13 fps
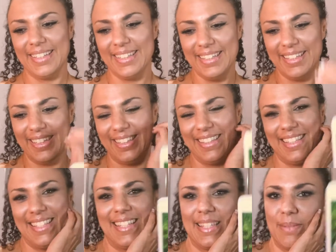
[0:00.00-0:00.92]

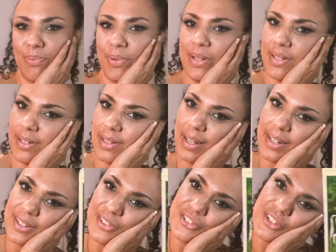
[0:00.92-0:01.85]
This is present
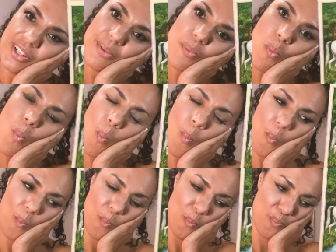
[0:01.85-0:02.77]
energy.
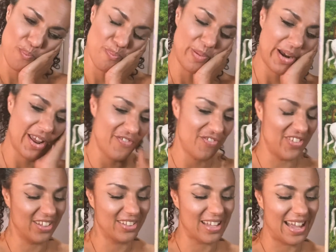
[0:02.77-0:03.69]
But I
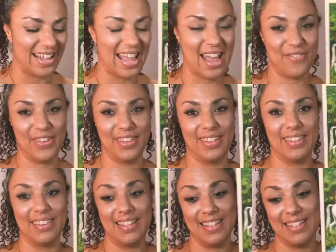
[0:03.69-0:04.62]
feel like having
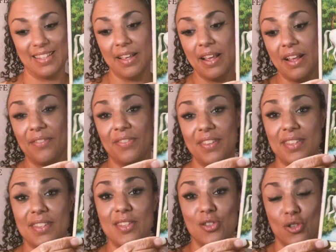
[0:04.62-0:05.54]
that
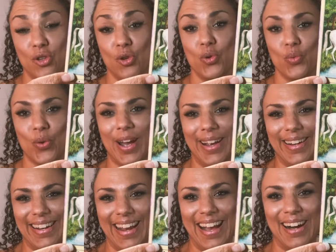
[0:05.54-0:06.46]
this is you
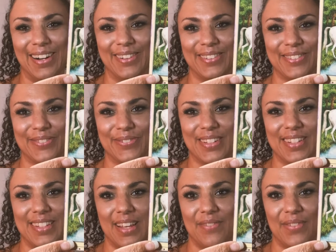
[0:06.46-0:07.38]
right now
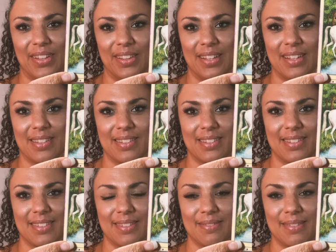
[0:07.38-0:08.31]
receiving
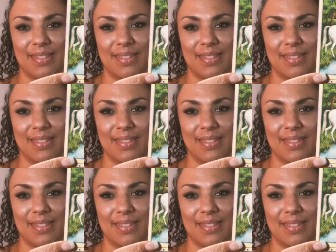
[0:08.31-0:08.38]
this.